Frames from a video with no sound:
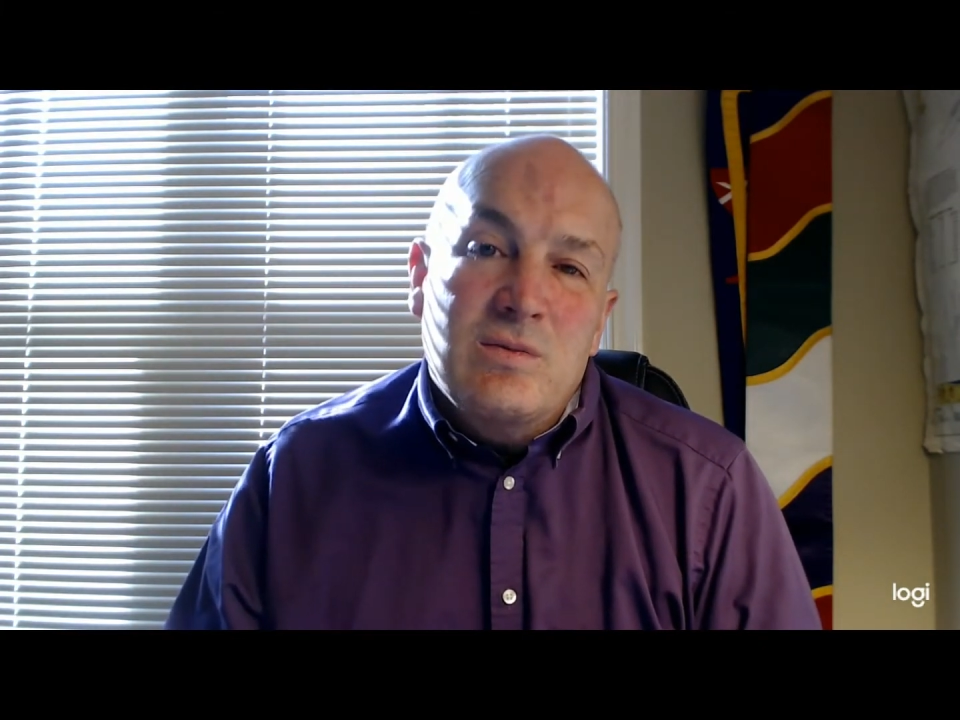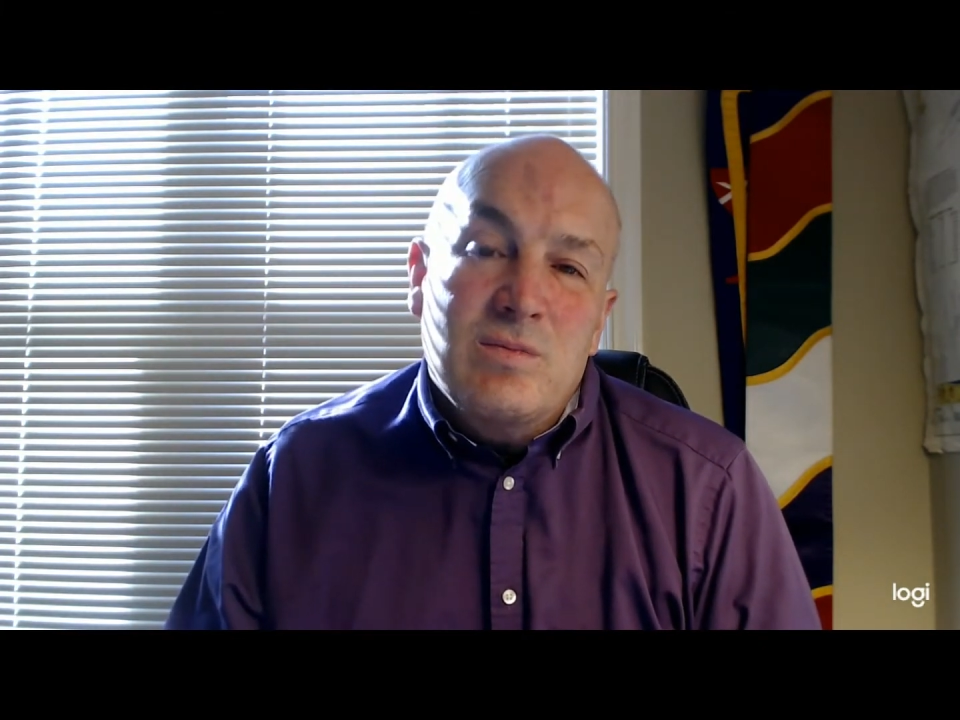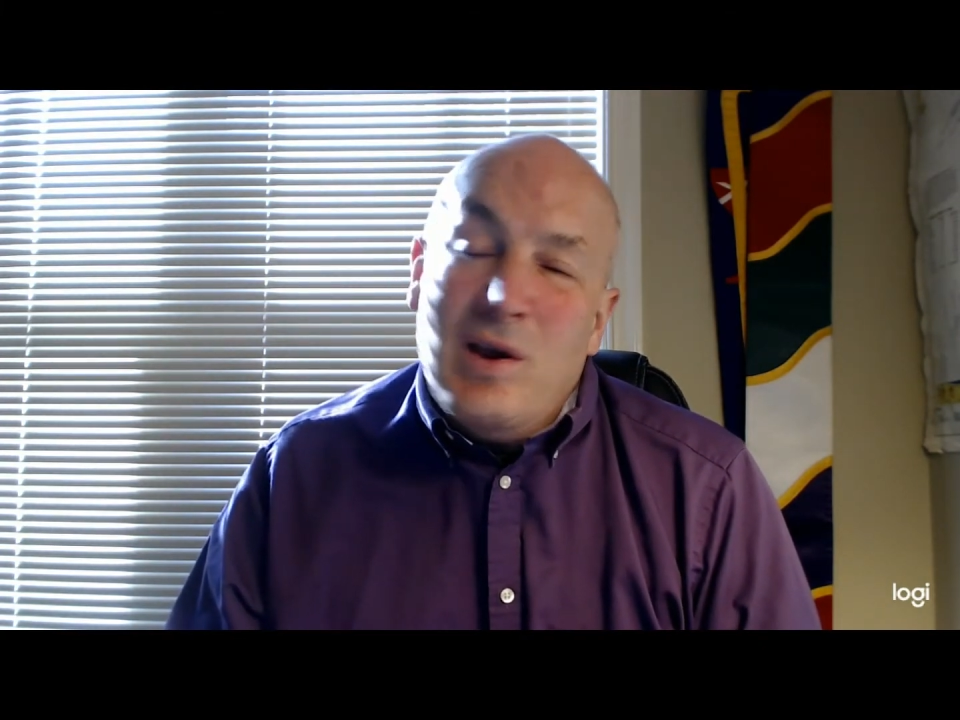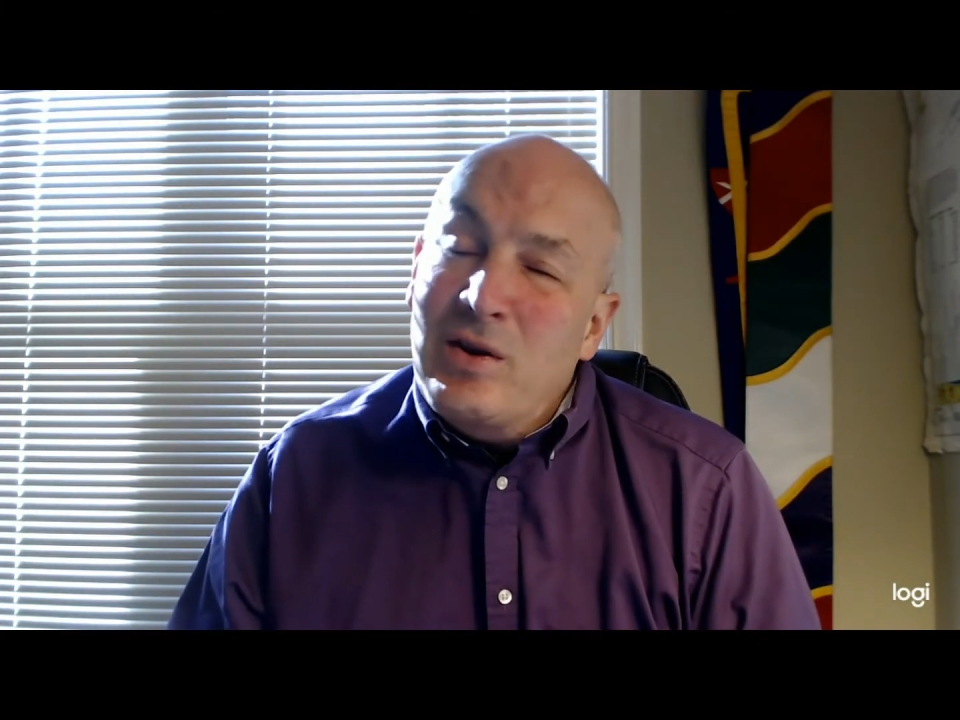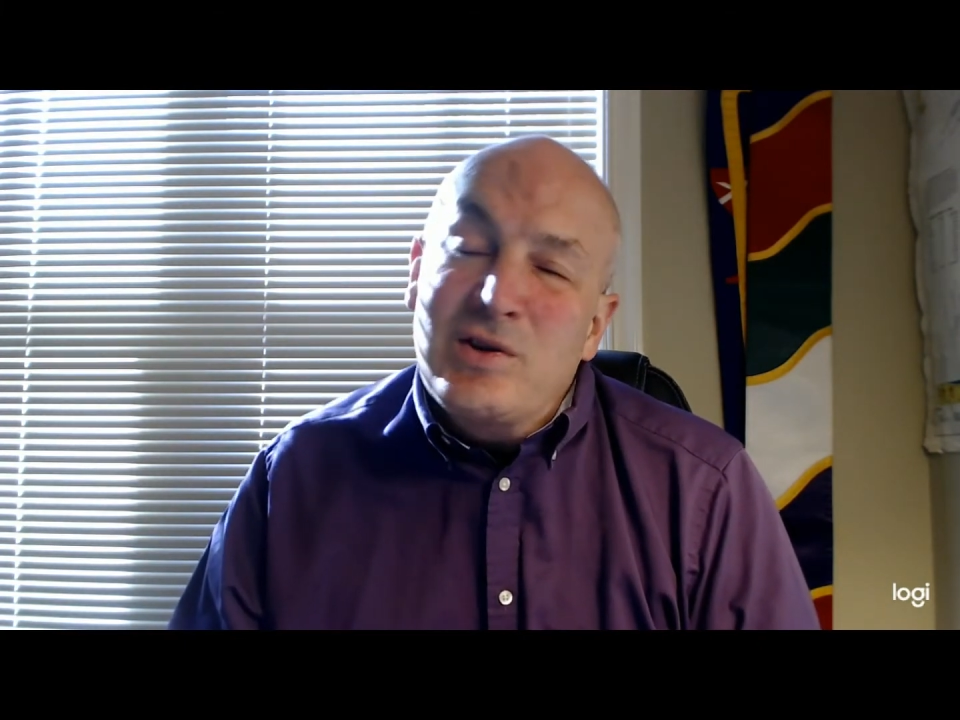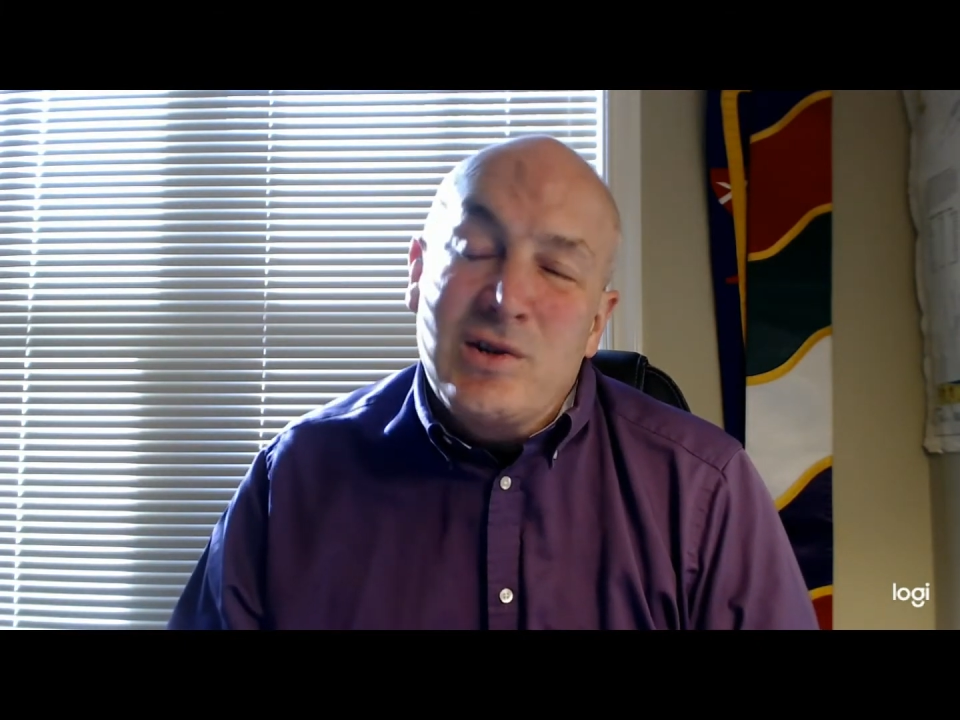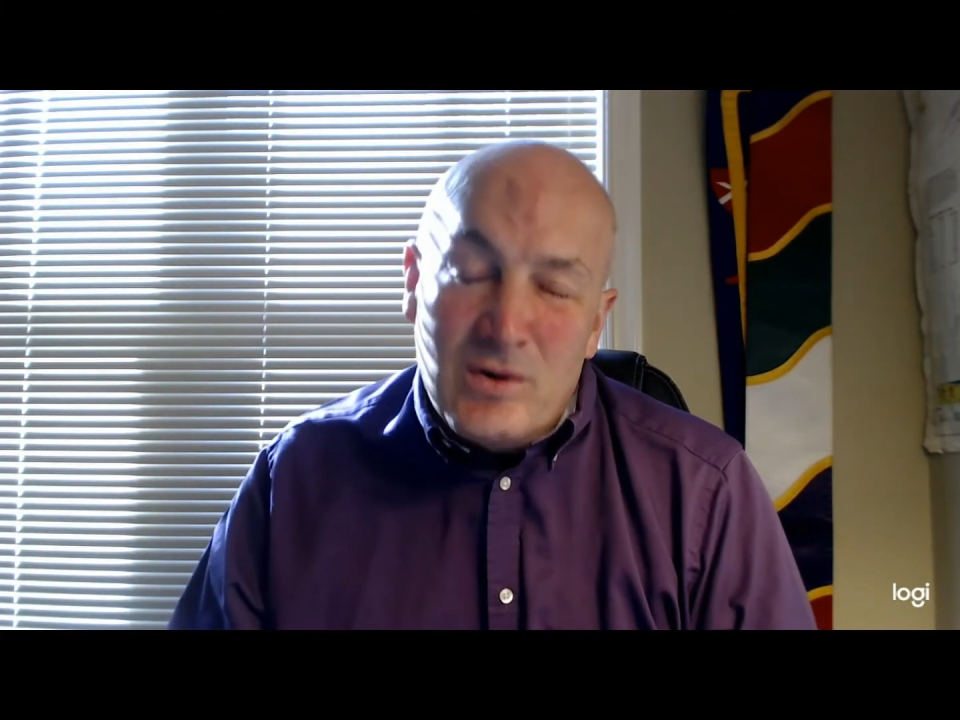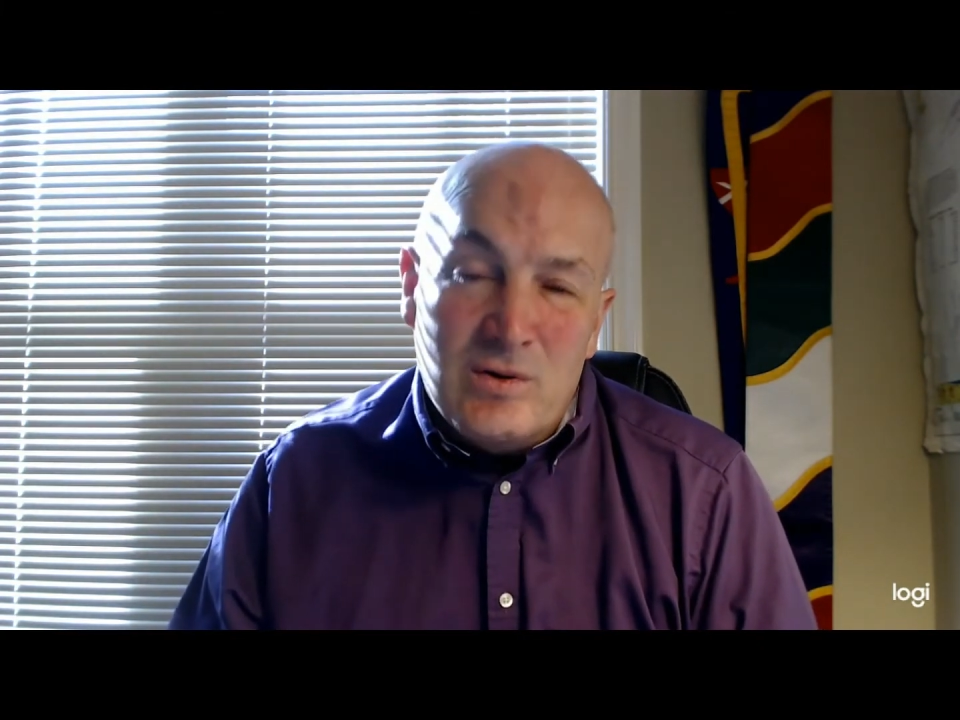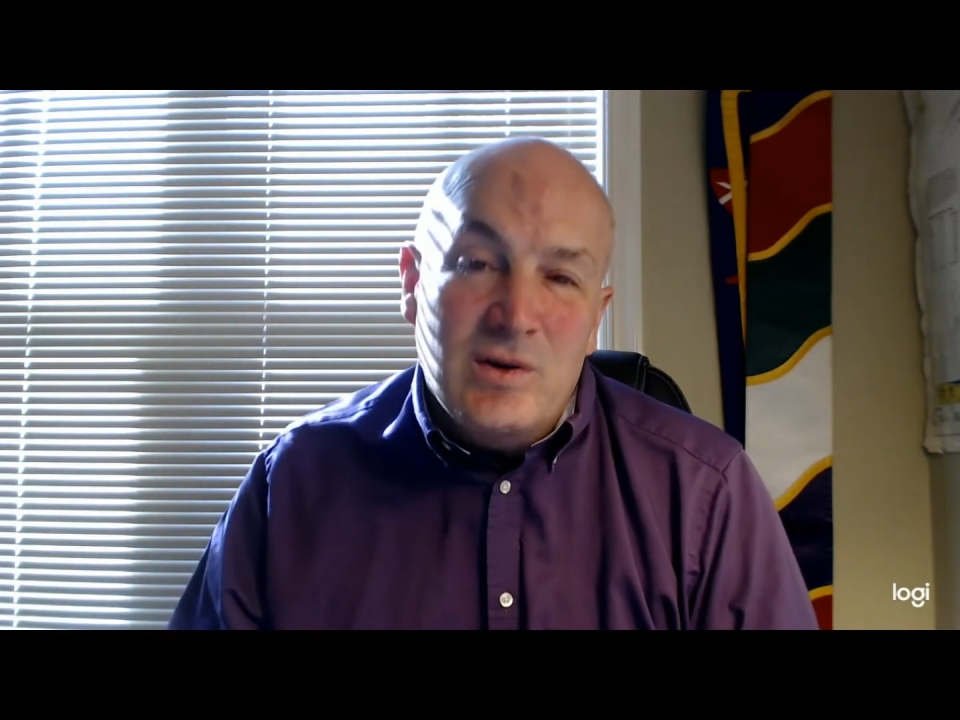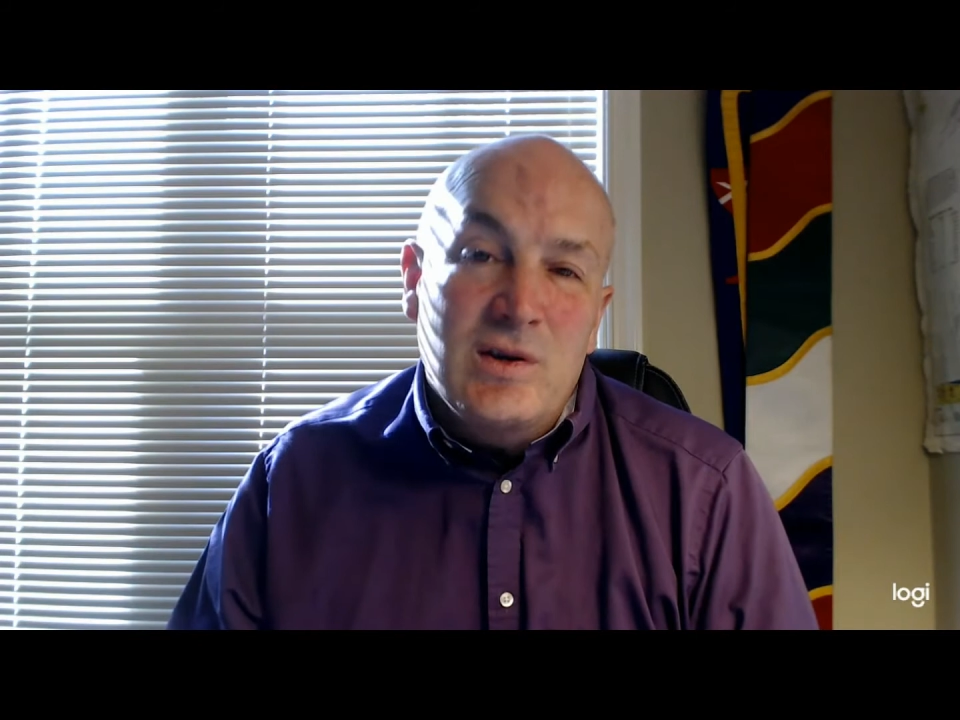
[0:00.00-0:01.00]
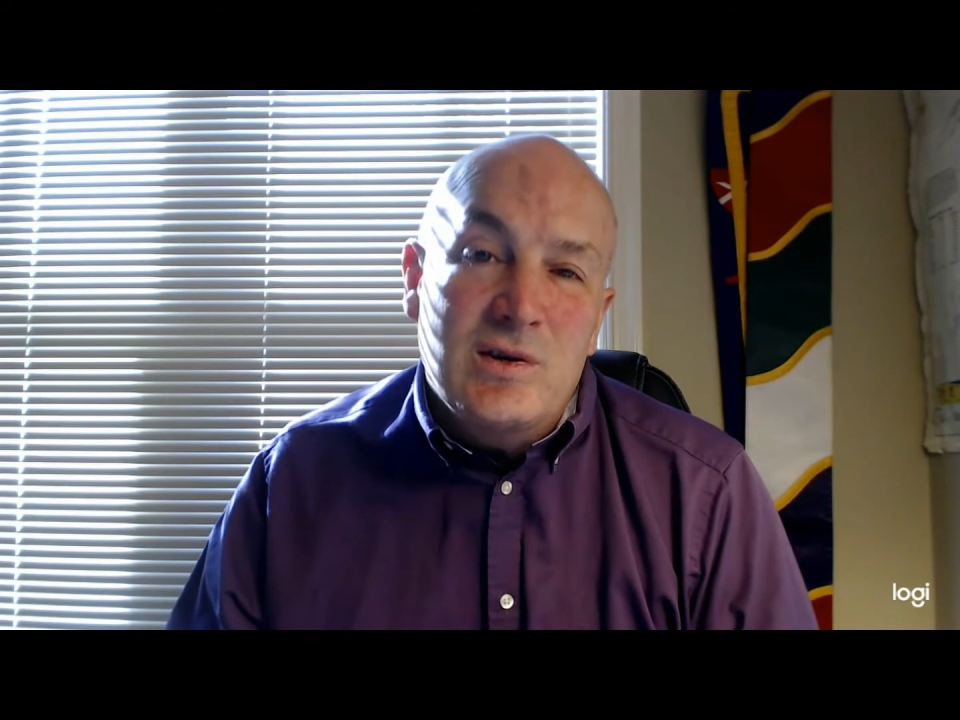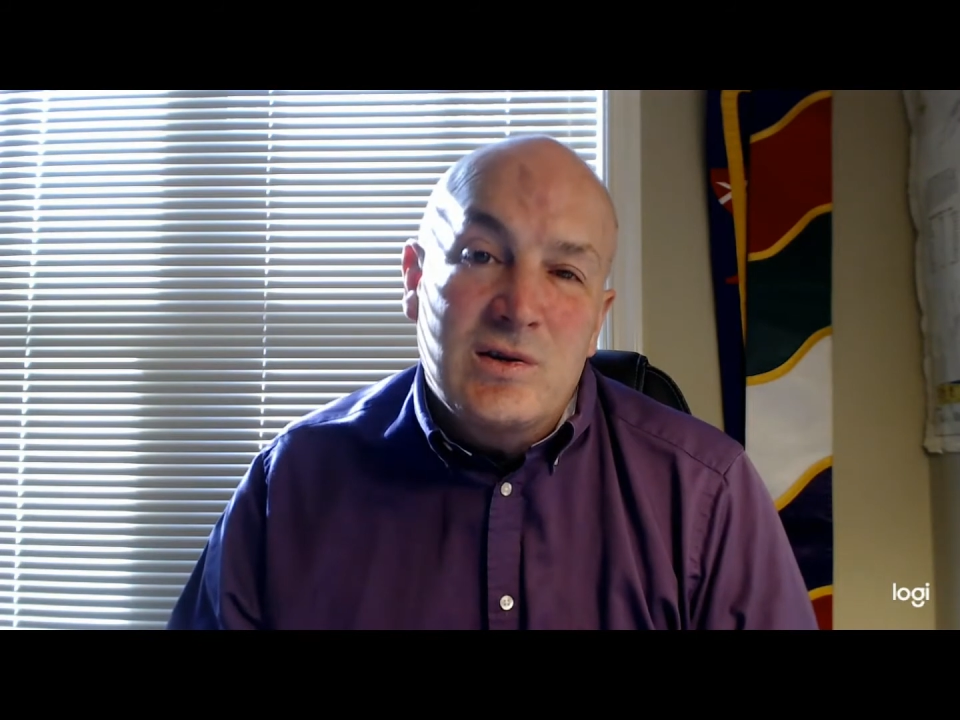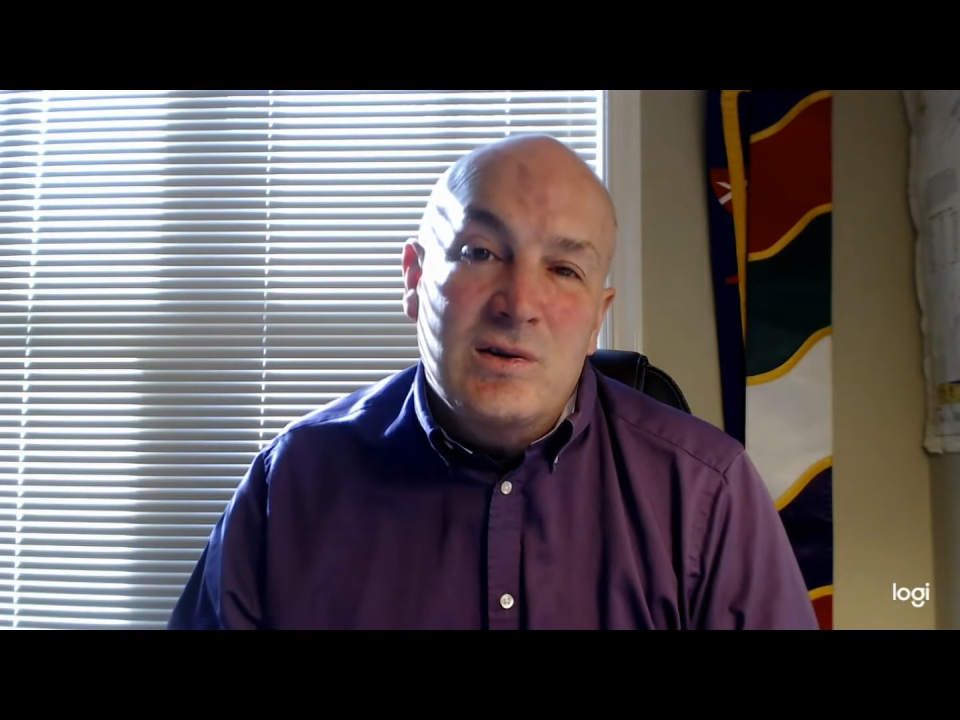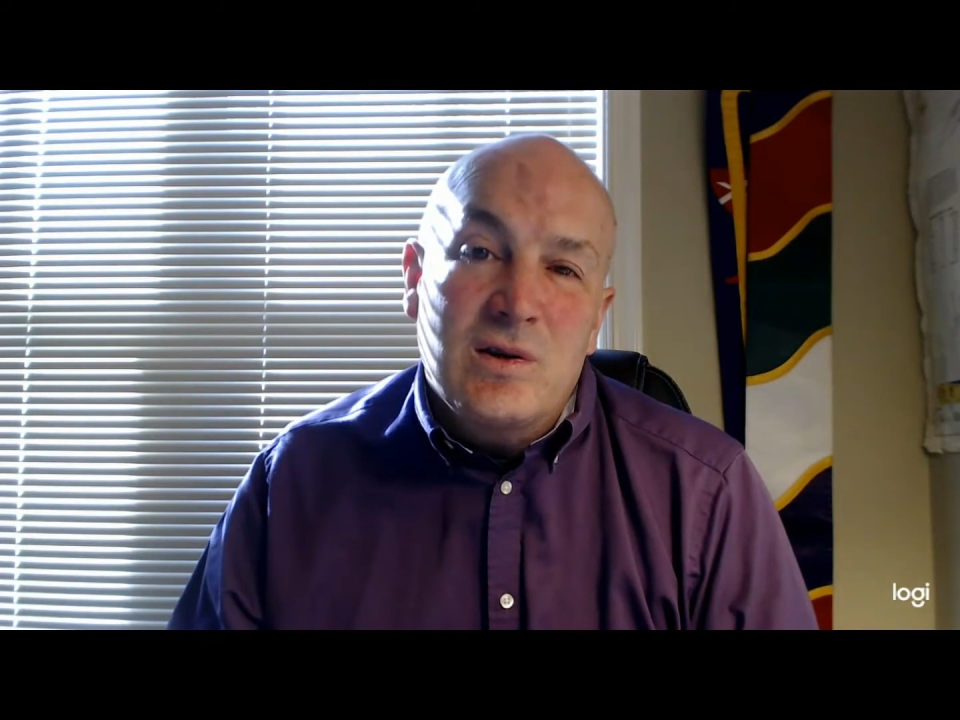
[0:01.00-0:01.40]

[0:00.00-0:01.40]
I hear stories